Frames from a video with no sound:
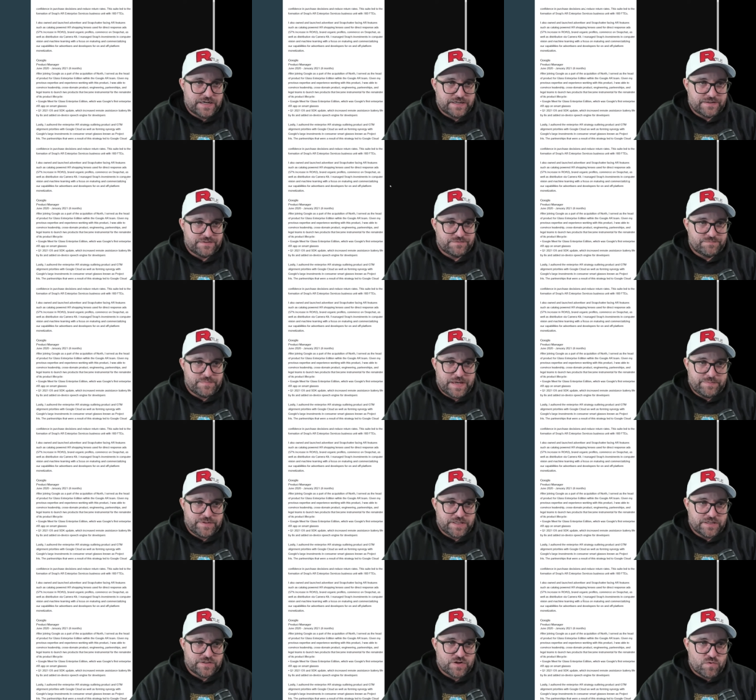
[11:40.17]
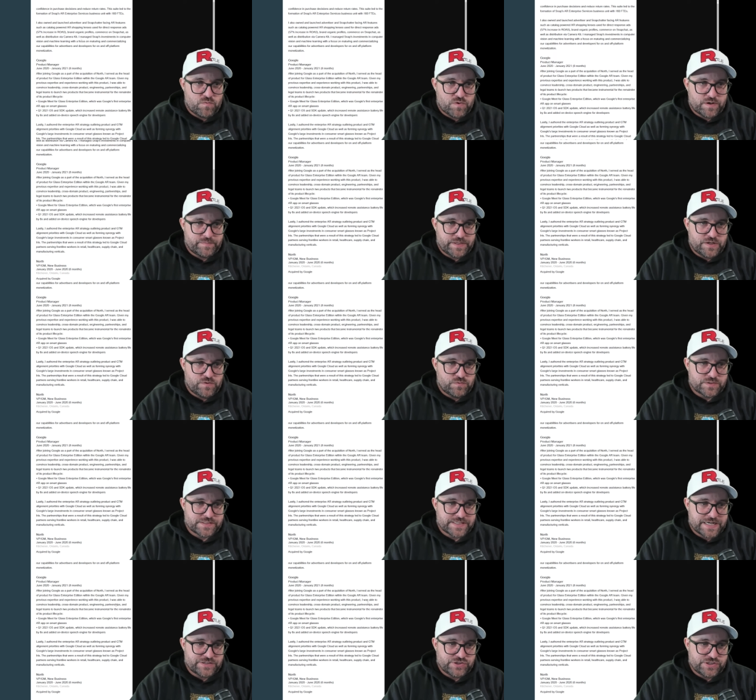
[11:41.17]
maybe you don't want to be doing
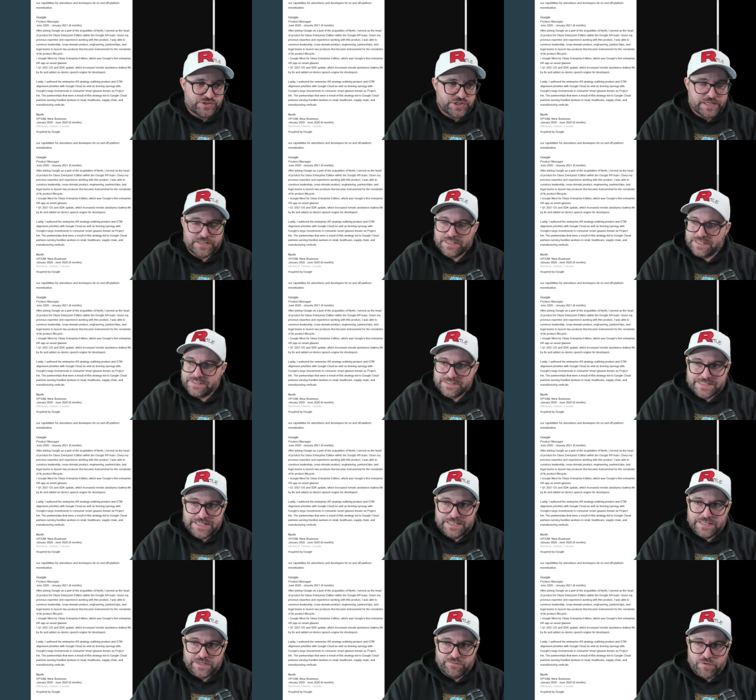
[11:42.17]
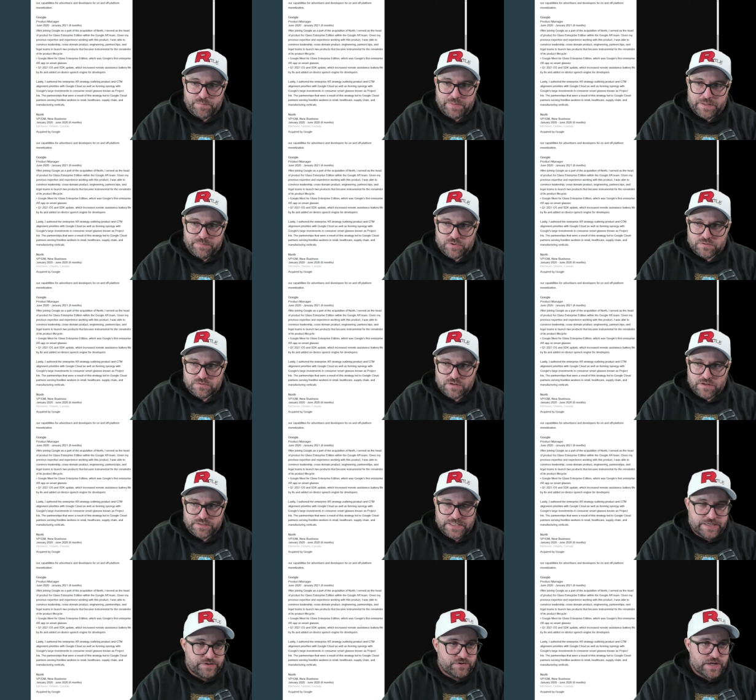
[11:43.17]
sketchy shit like stealing from people on
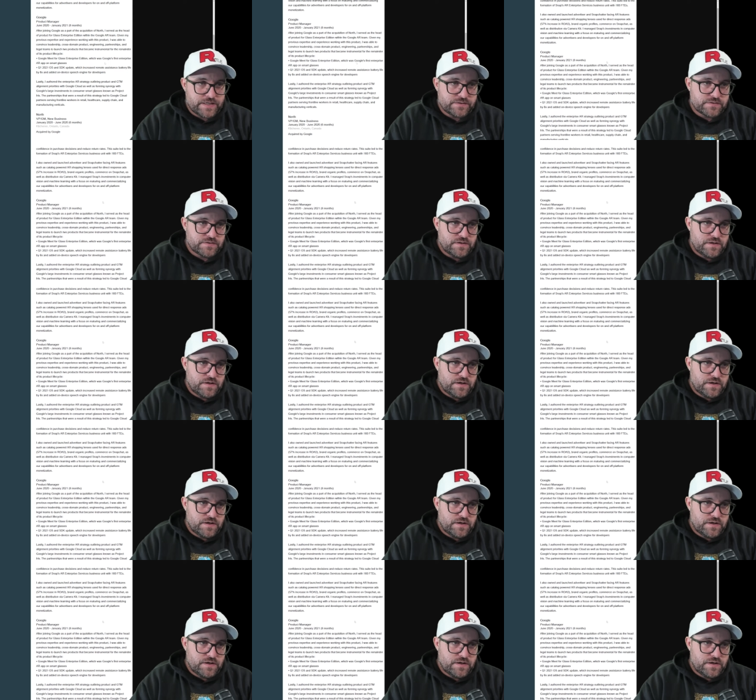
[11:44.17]
the internet,